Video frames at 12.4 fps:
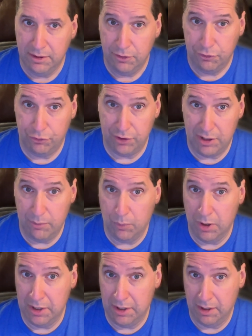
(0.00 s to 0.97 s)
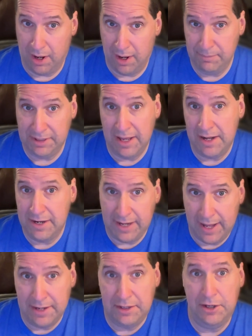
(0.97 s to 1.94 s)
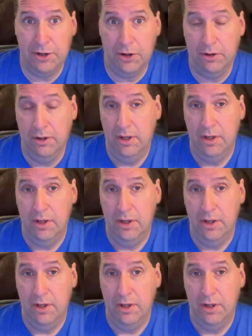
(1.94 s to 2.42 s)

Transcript: see what I'm getting at here.